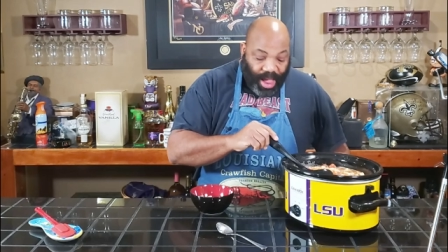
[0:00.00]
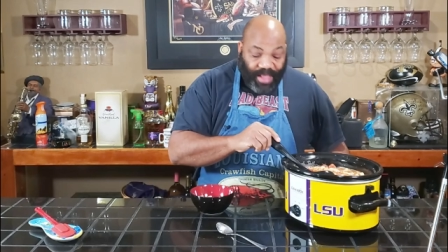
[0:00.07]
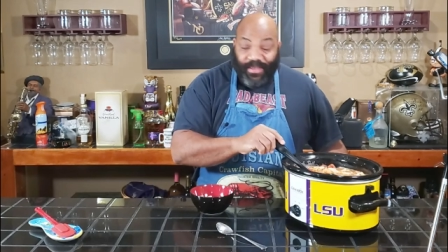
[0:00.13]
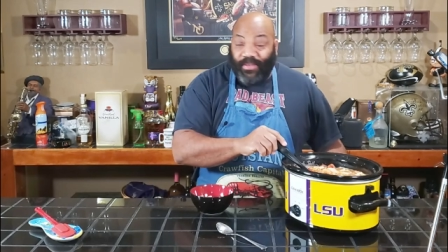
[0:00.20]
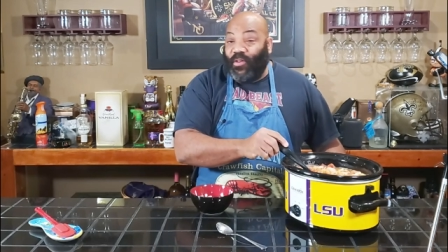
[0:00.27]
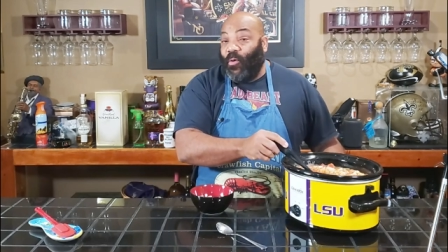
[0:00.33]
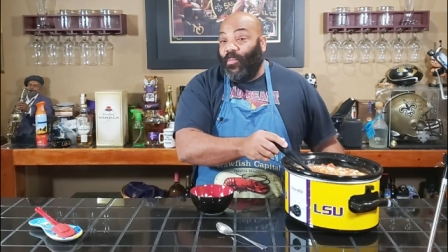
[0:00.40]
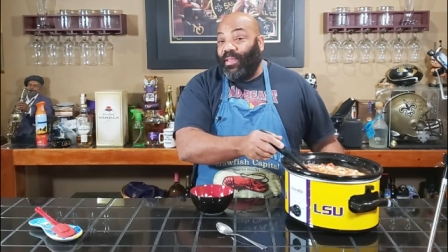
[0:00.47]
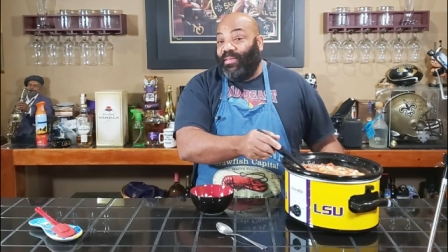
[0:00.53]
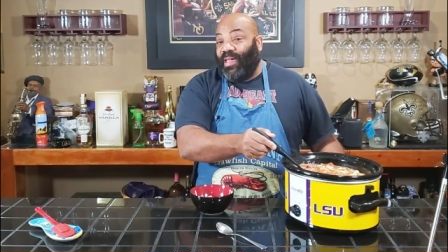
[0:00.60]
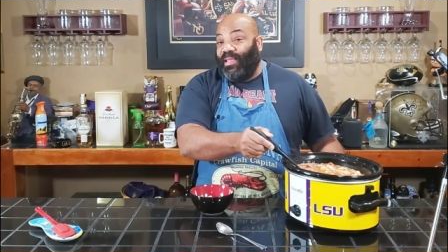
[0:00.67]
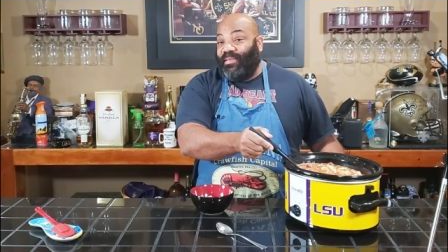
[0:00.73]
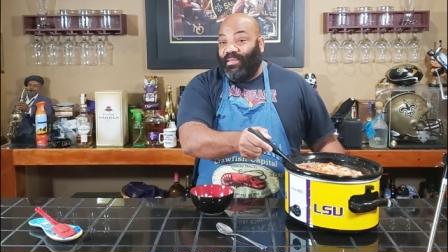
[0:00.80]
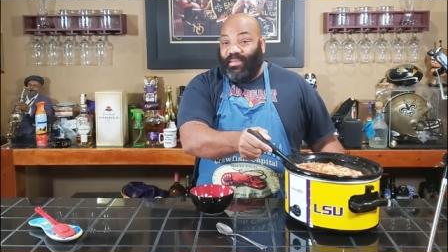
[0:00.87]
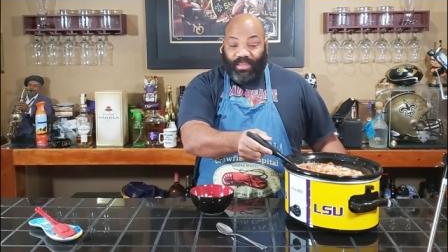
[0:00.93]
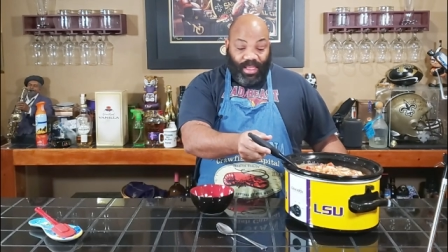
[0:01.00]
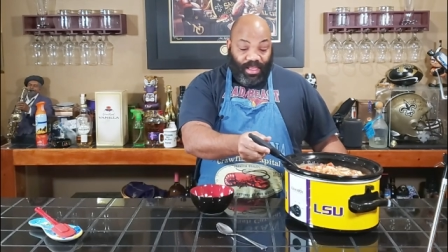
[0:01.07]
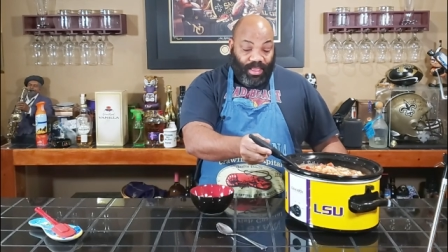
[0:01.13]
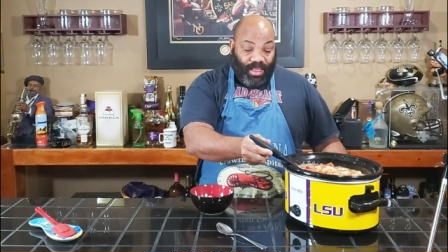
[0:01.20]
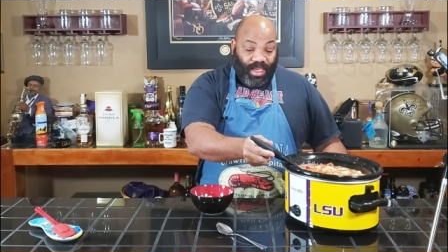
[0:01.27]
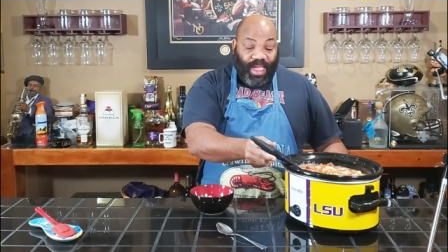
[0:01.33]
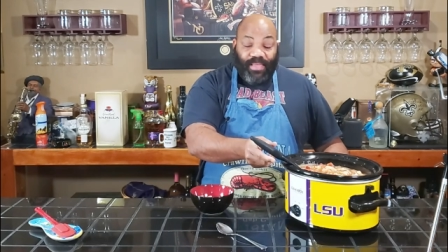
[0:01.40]
I just hope it tastes
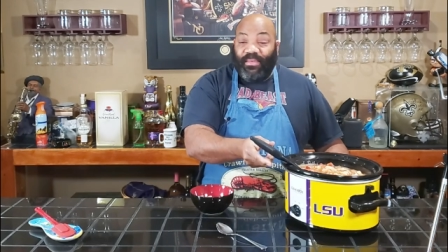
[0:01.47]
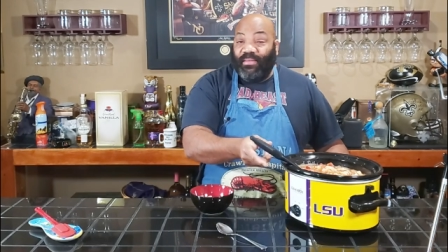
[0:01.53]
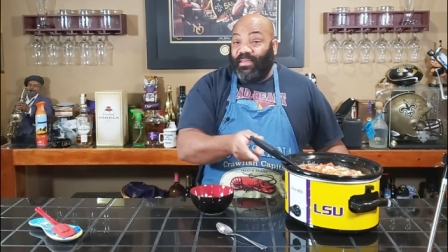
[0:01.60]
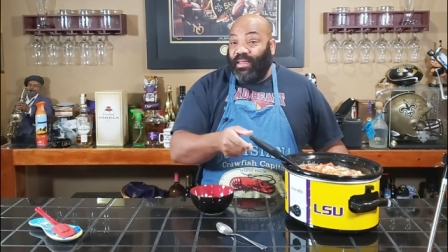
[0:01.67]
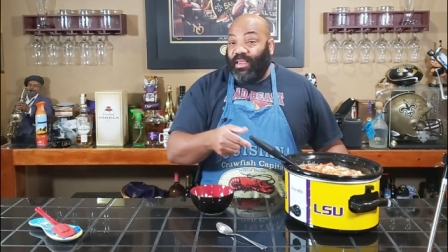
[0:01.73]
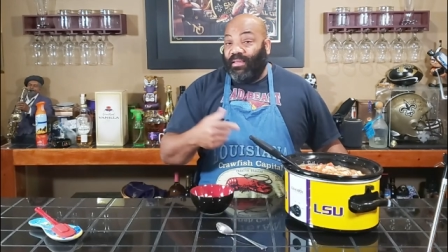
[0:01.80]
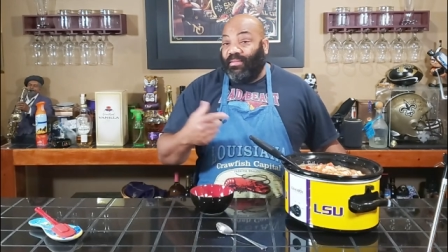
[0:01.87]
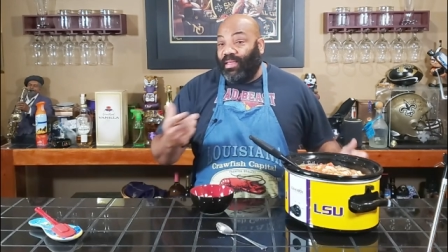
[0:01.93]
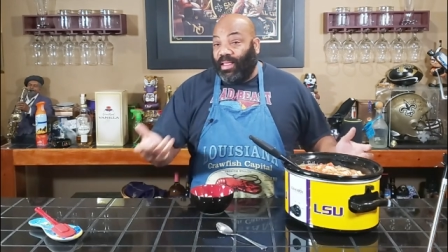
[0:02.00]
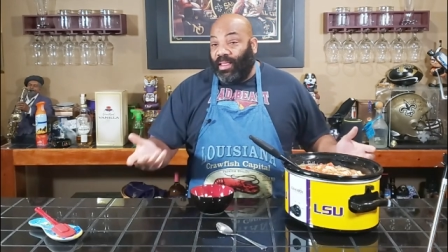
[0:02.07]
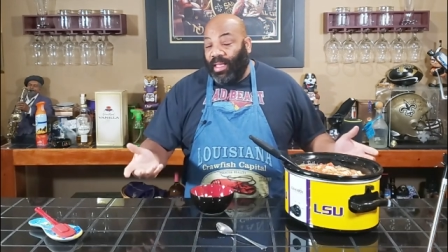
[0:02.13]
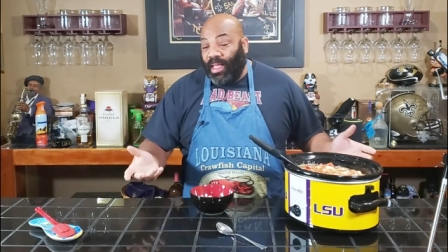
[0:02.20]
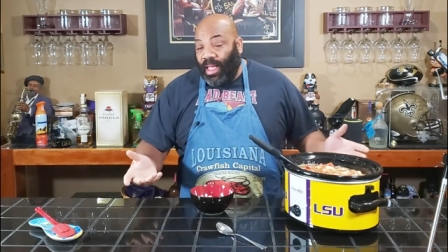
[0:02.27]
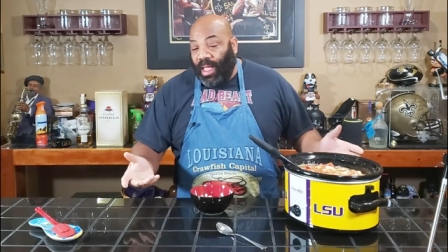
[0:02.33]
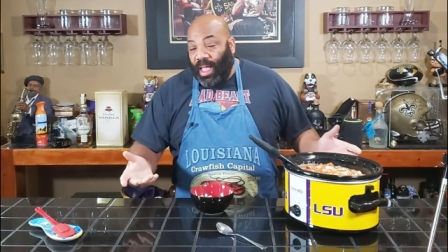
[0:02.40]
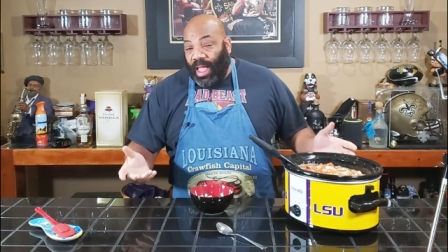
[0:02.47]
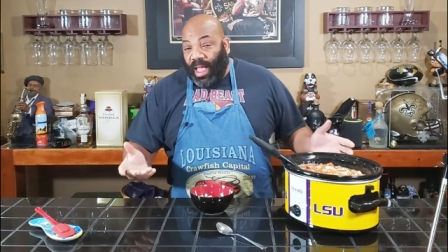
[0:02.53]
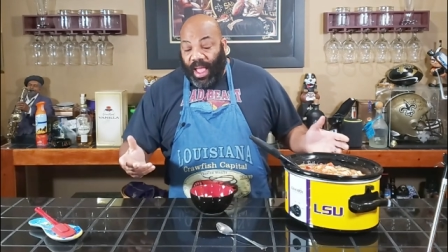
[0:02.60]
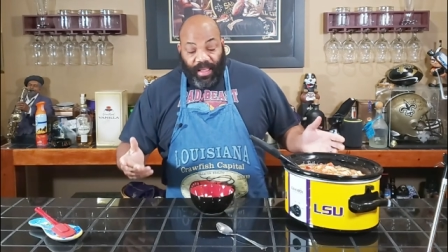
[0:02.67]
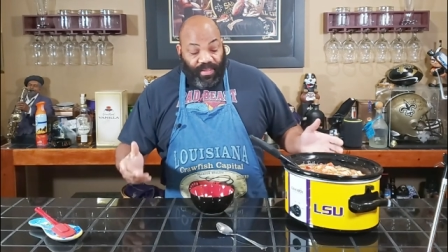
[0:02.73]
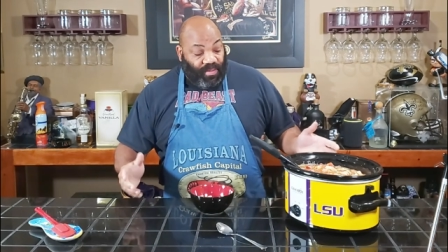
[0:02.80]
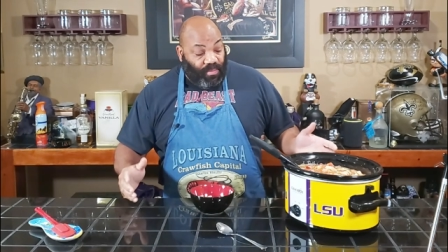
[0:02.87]
as tastes as good as it,
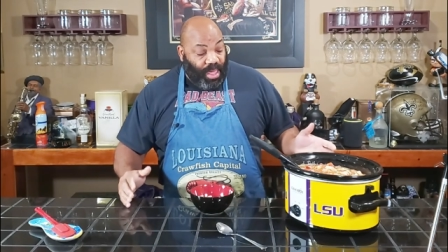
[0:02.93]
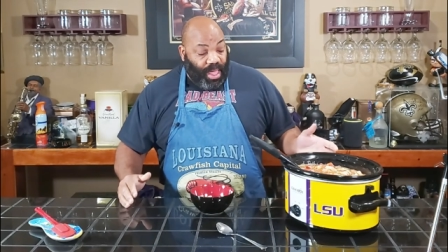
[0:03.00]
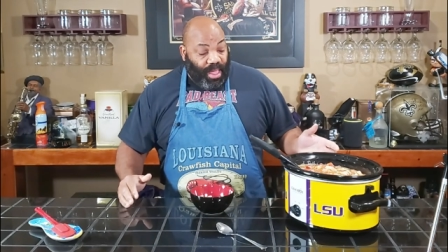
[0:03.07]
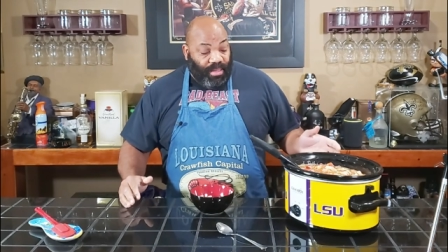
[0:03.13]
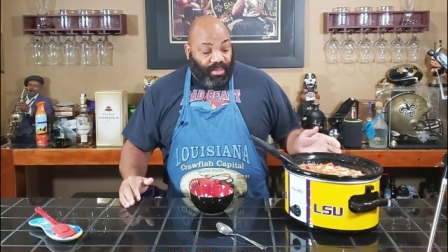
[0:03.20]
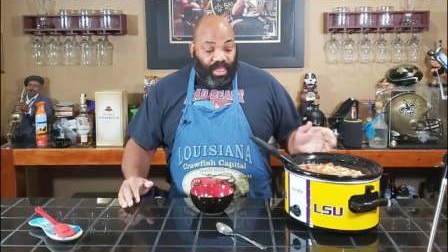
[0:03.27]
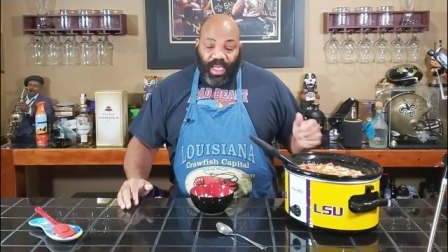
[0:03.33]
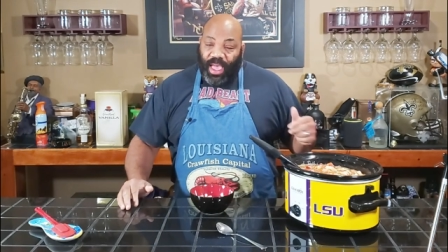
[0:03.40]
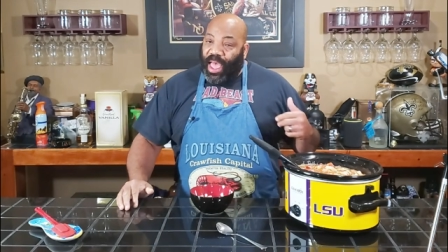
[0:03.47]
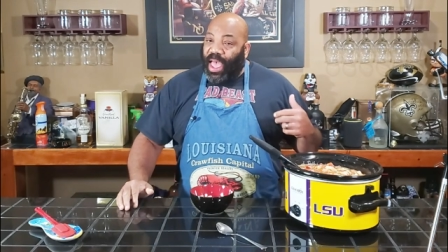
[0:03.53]
it smells.